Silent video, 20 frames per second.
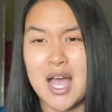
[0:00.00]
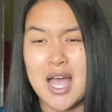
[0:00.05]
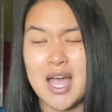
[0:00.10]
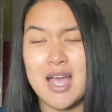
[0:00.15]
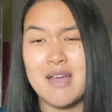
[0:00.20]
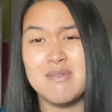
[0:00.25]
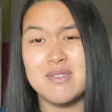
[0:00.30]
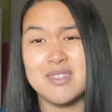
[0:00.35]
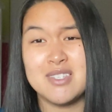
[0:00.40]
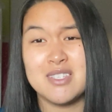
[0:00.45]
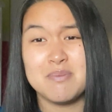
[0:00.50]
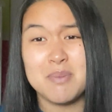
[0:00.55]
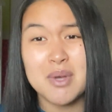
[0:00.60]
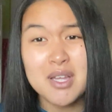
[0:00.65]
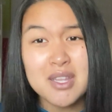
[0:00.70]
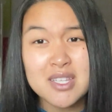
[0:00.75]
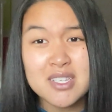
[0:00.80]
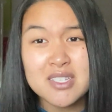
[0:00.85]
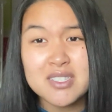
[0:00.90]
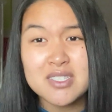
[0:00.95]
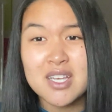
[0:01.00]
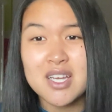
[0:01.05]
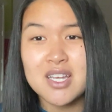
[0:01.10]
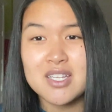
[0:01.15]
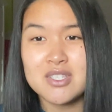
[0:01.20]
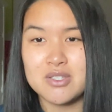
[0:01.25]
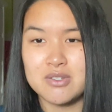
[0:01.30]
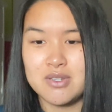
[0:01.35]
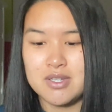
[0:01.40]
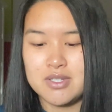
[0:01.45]
I haven't smelled this
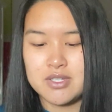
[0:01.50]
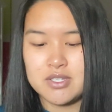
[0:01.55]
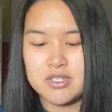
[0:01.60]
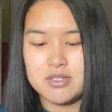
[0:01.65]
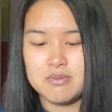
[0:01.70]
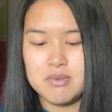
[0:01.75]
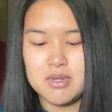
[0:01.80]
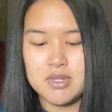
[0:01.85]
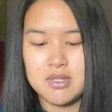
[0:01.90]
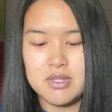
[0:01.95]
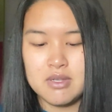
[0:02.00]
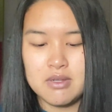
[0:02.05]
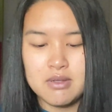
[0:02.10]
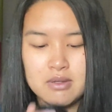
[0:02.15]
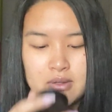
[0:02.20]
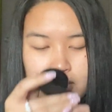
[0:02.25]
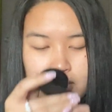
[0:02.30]
yet, so let's smell it.